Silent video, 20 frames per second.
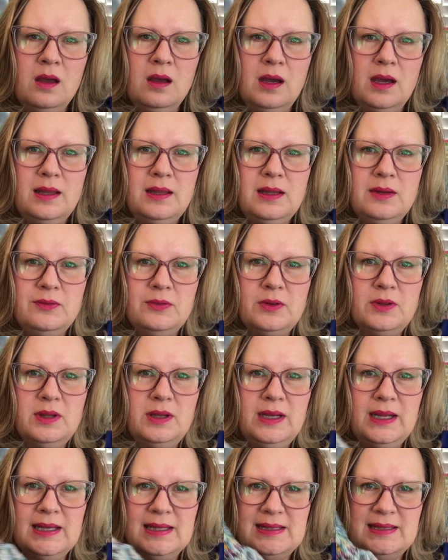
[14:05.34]
And then for the
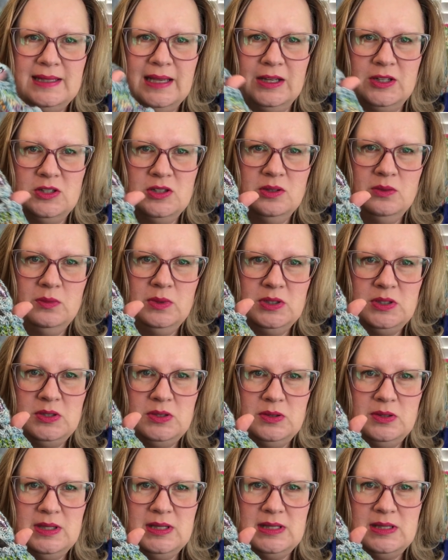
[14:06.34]
next section,
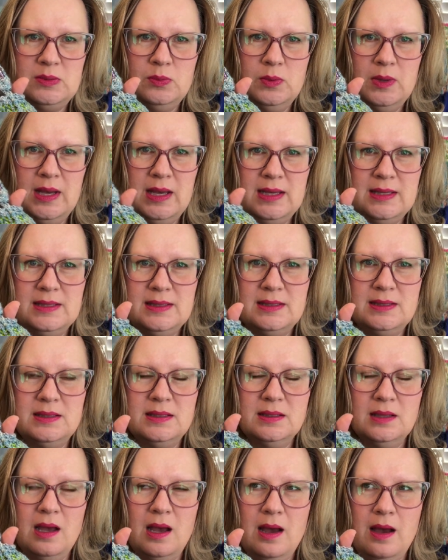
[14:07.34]
which this
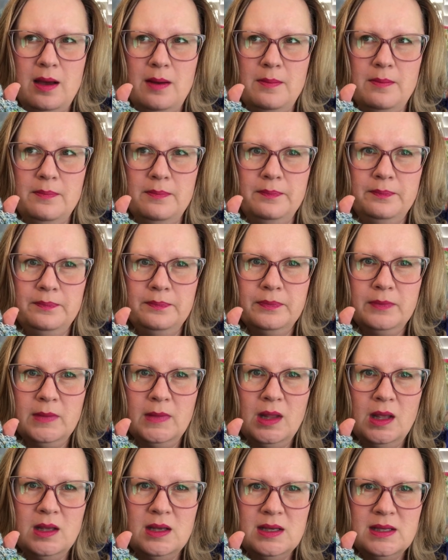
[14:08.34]
was
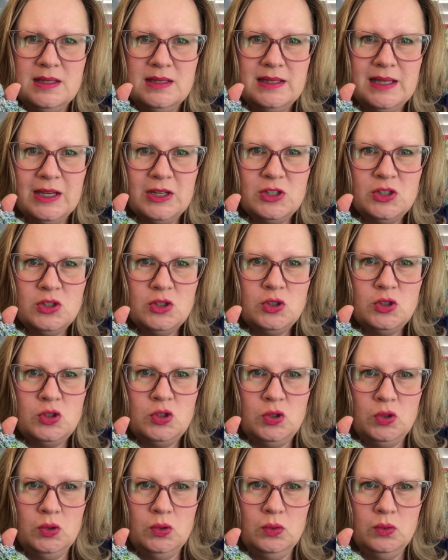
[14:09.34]
section
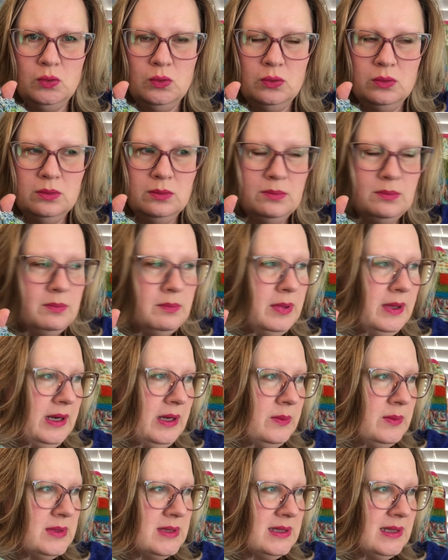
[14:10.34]
2, but
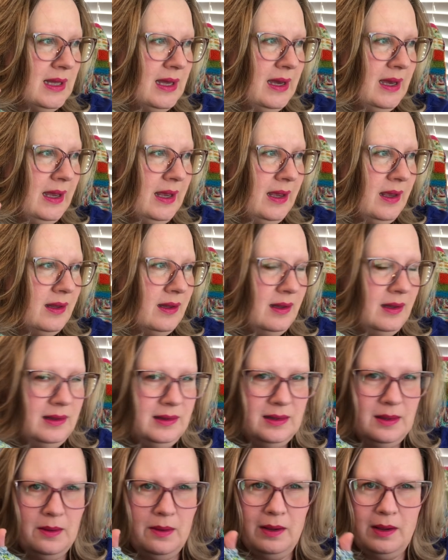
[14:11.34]
it was like
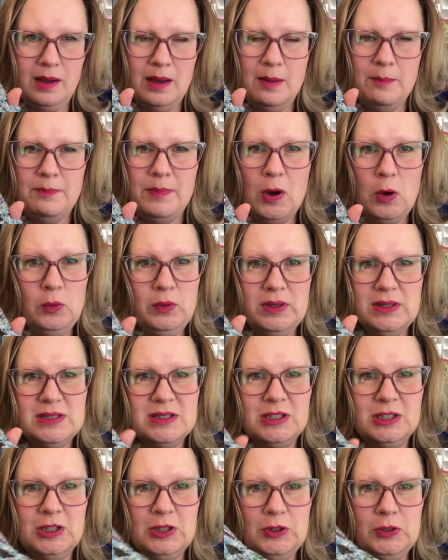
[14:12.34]
a bonus
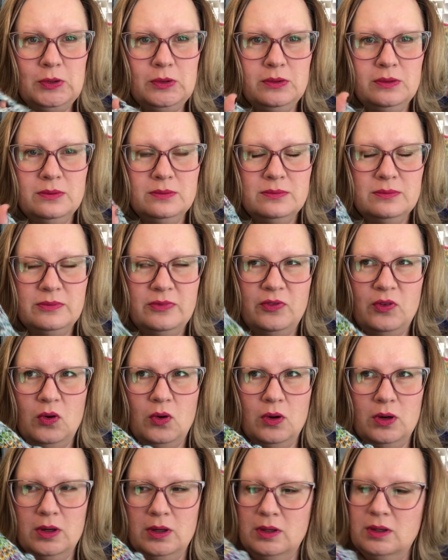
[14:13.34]
clue
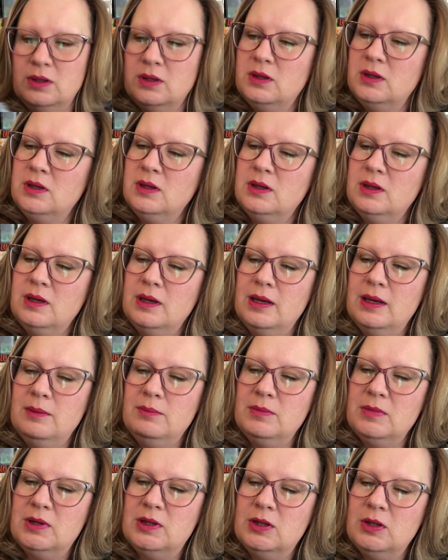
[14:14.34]
for
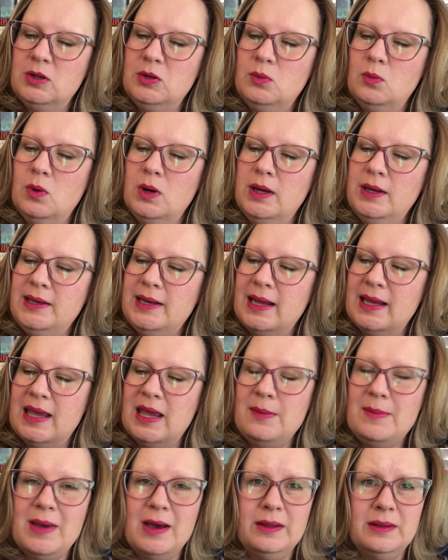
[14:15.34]
Clue 1 that
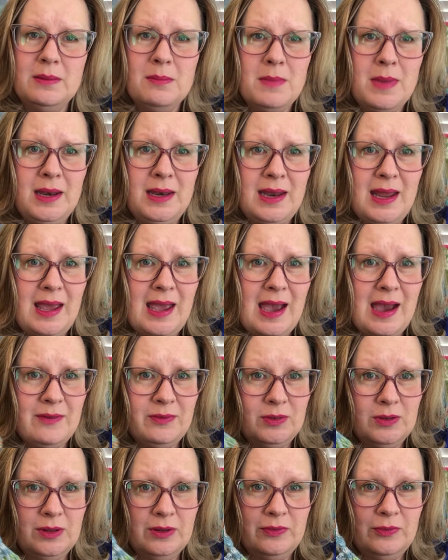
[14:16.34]
came out the Monday
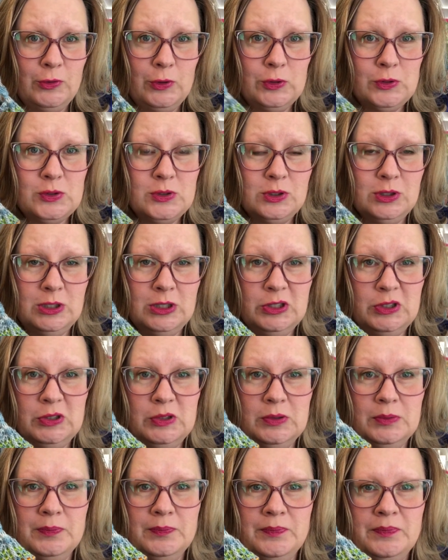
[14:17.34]
after the first
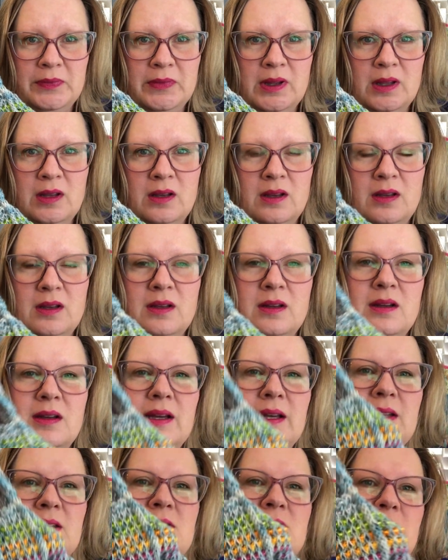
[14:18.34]
clue.
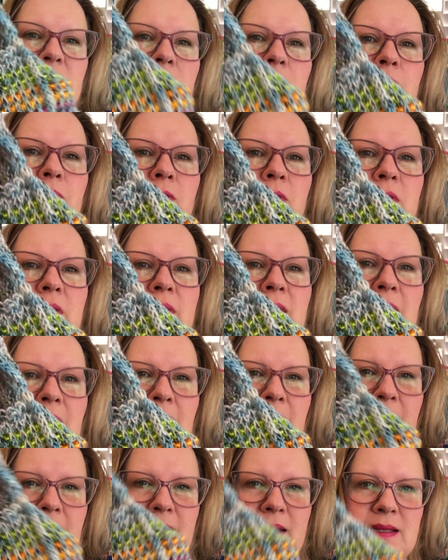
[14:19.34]
And so for
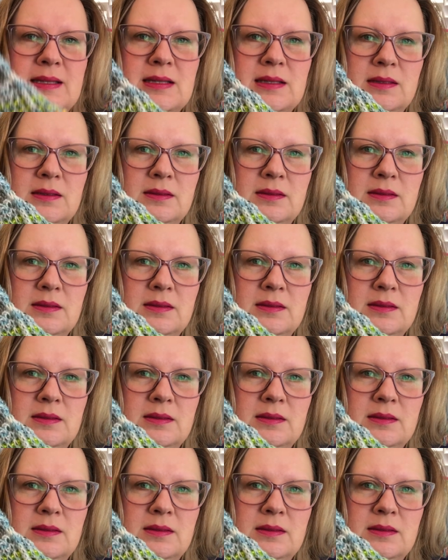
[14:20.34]
that,